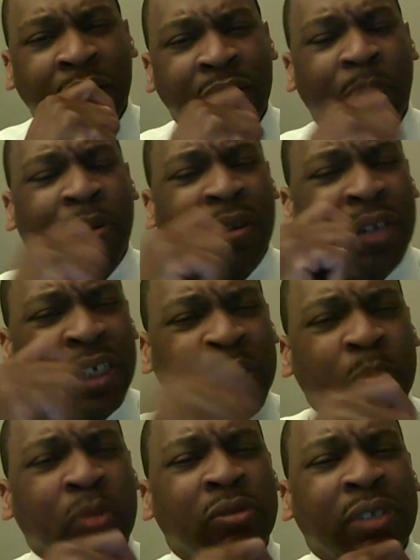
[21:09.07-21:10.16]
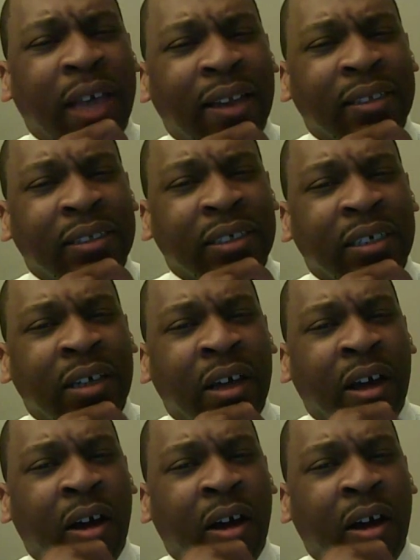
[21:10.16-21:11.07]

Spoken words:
the police brutality